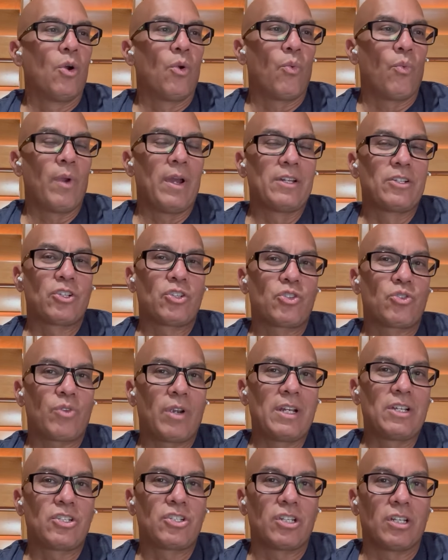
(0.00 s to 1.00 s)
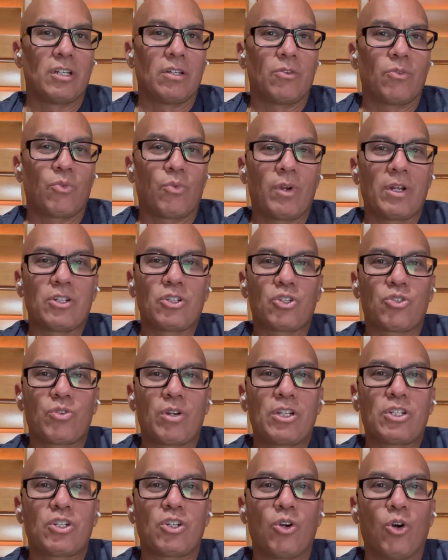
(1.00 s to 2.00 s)

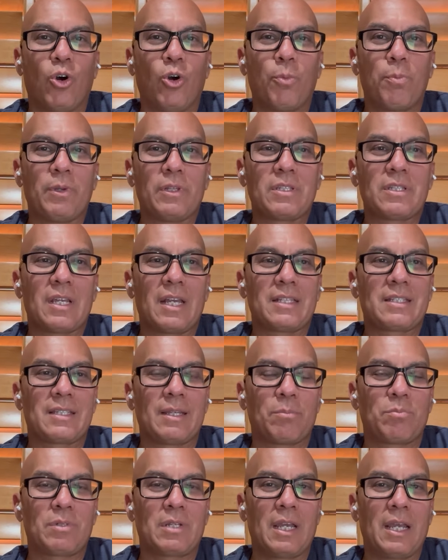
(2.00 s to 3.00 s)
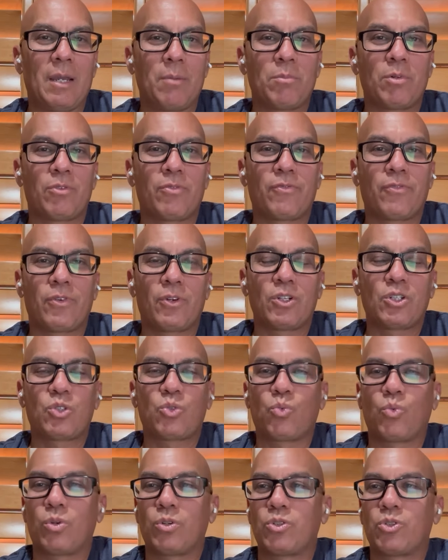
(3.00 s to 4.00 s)
Registration opens September
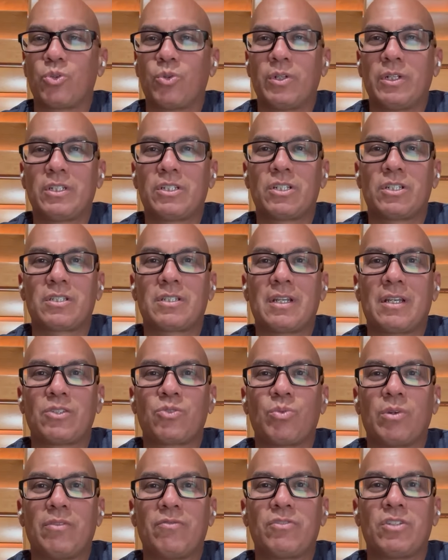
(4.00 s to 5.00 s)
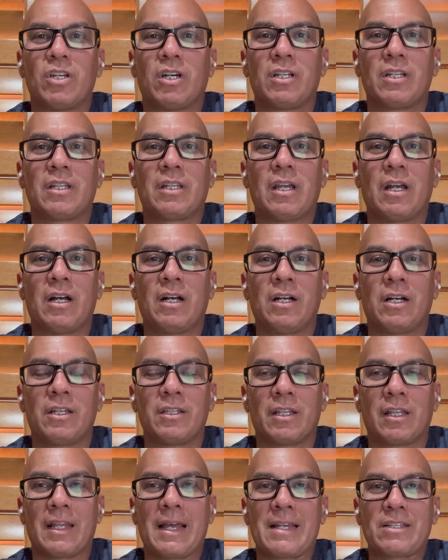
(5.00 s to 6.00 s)
1st. We're doing it just as we've done
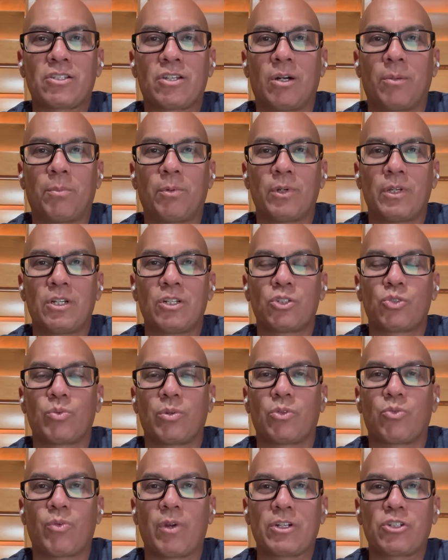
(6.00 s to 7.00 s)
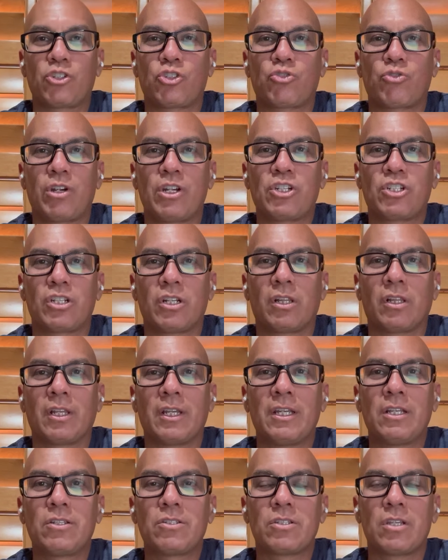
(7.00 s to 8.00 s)
the last couple years with registration
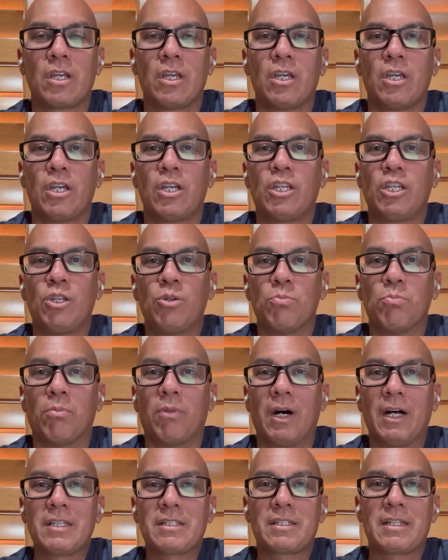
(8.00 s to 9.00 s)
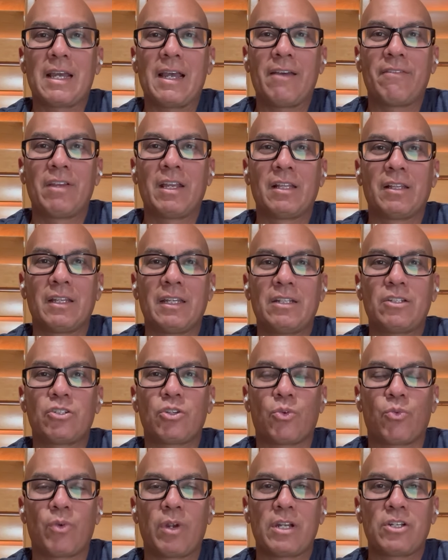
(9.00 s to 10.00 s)
links. You must have a link
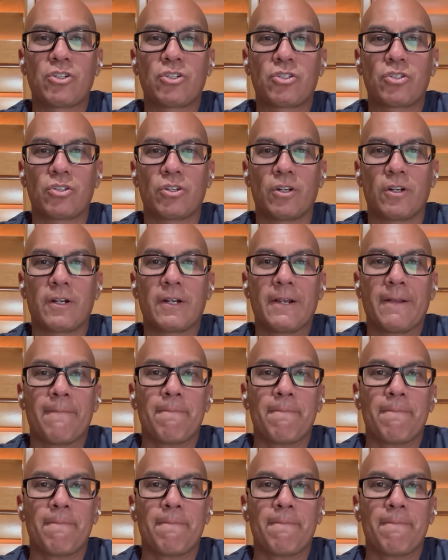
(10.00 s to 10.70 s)
to register.